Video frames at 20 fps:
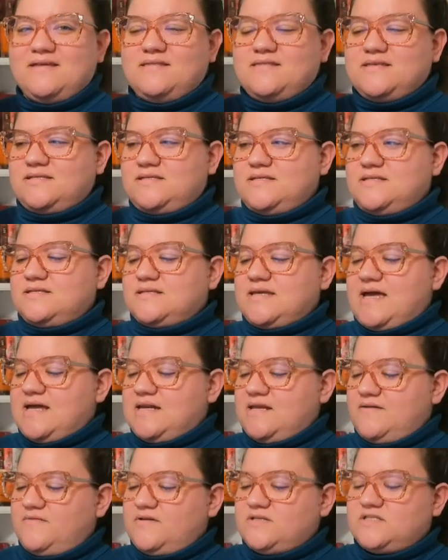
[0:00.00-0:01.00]
This is
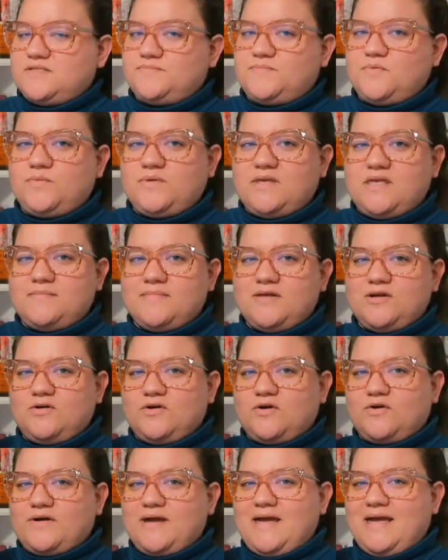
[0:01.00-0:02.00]
kind of a spooky middle
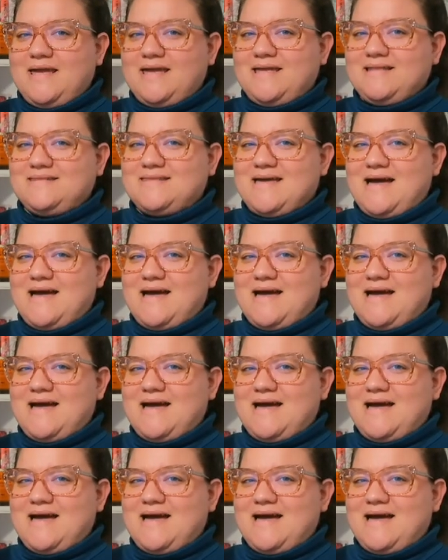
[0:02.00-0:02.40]
grade